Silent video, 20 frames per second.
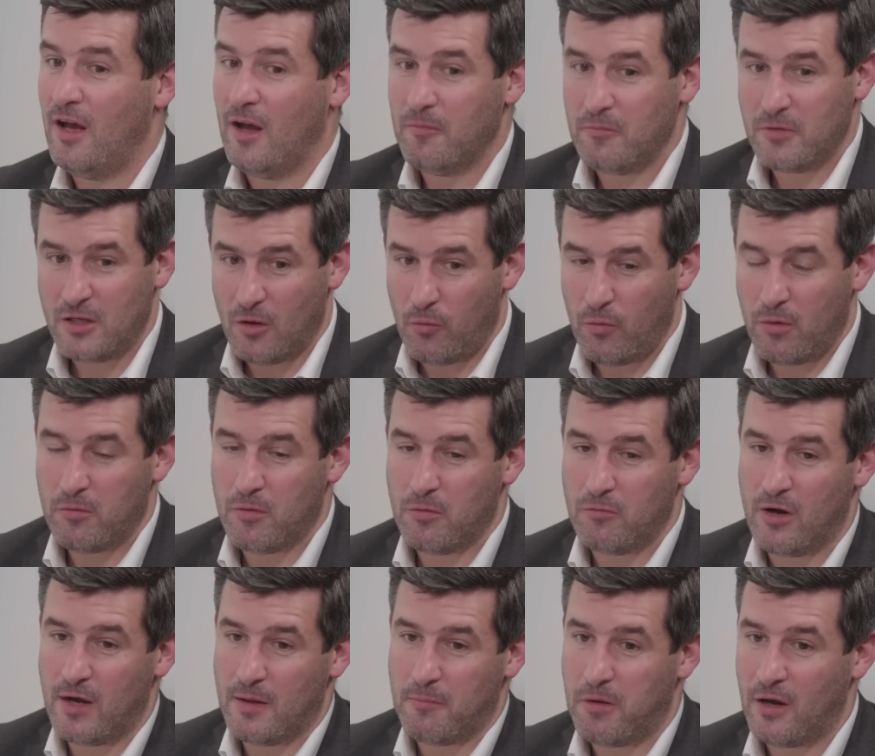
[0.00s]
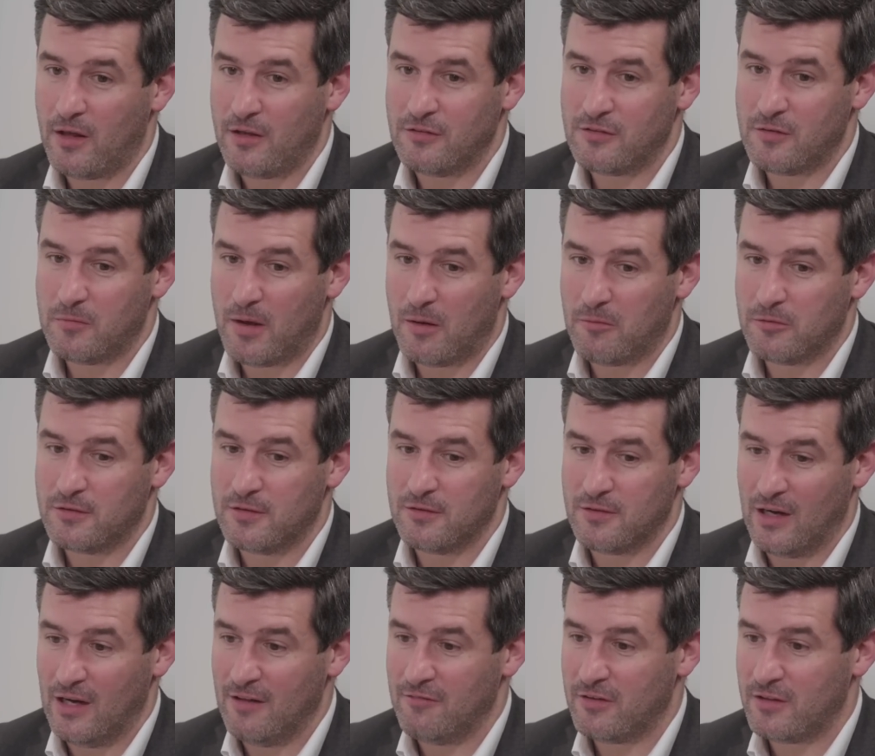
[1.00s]
You know, we were really pleased to be able to
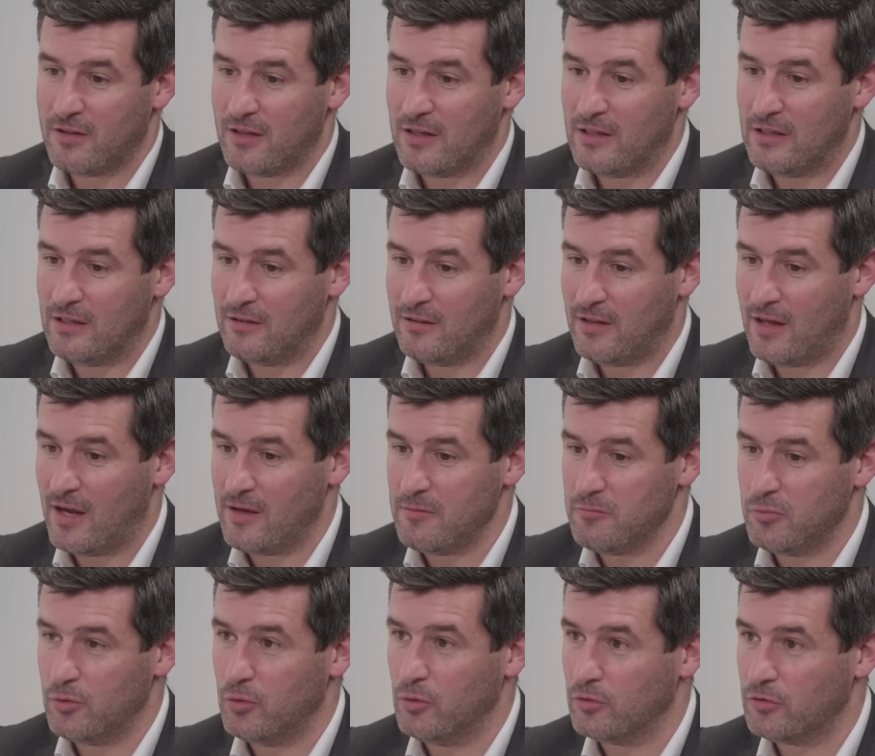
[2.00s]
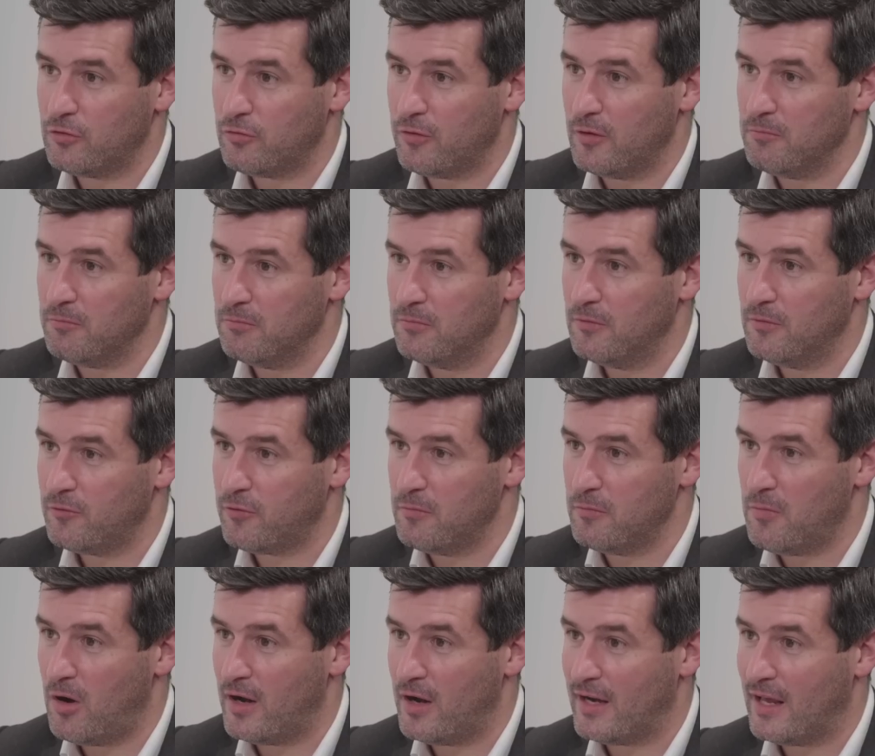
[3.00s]
deliver the 8 boards from
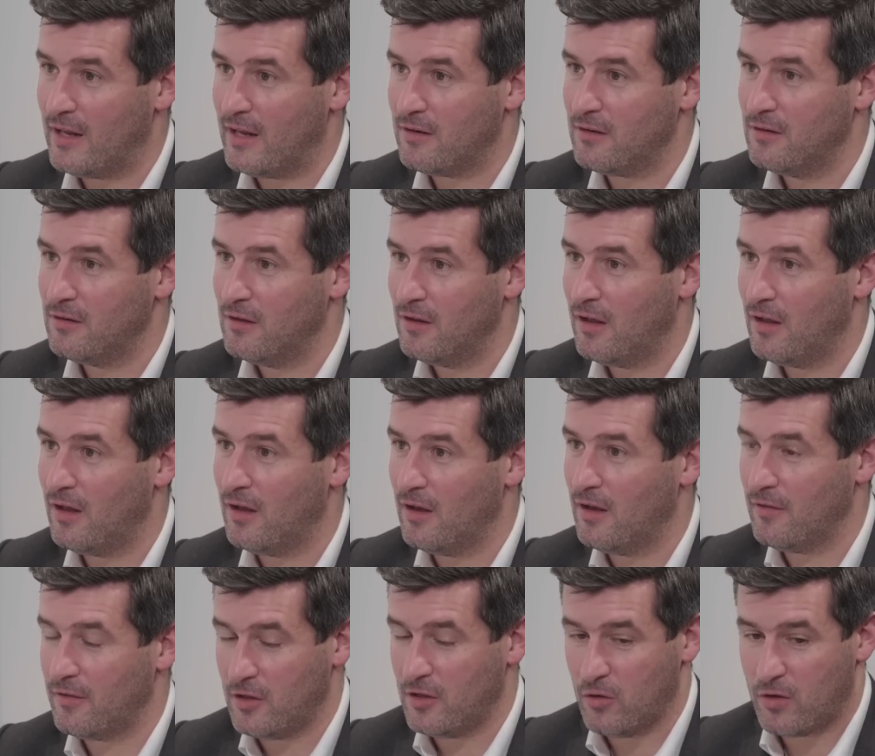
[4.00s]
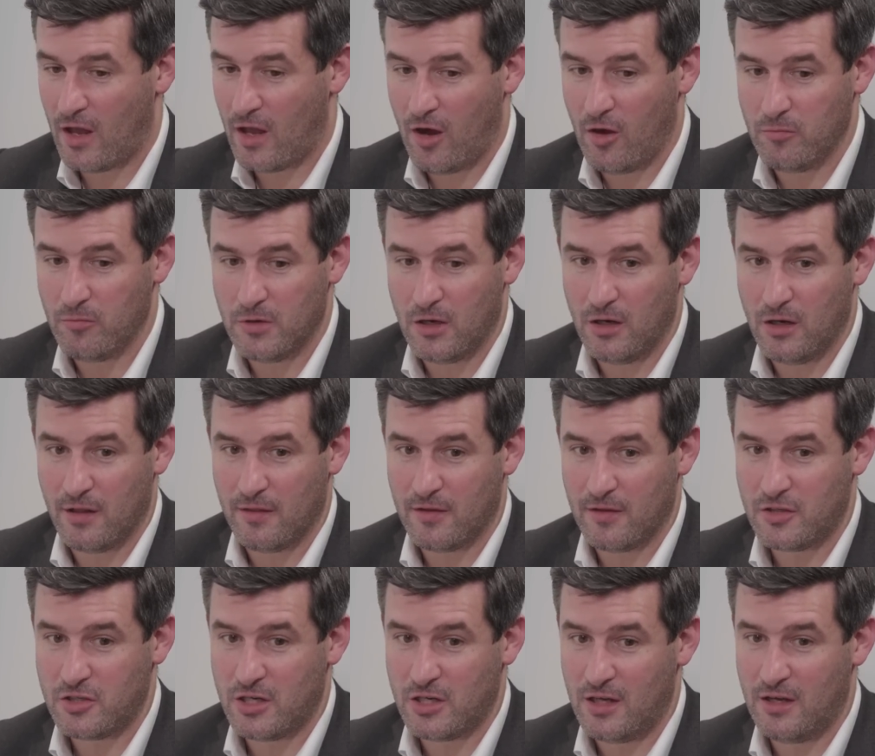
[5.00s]
Minehead, the UK Open earlier
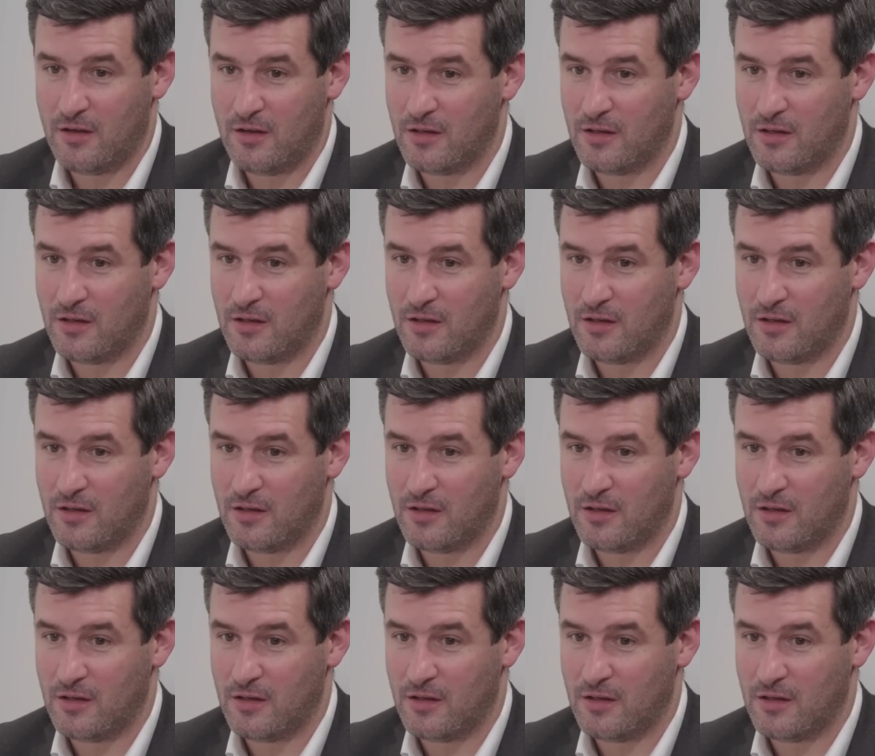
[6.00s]
this year.